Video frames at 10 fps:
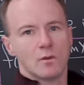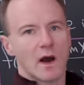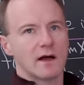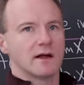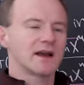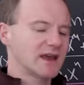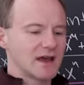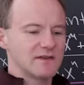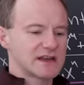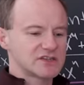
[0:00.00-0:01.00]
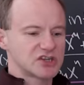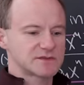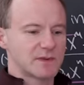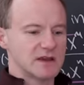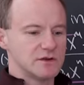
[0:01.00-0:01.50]
Well, again, that's
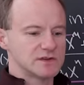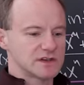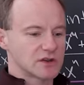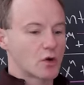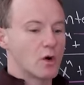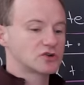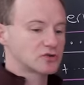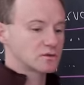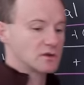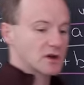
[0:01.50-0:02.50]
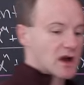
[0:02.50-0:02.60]
just by using the quotient rule a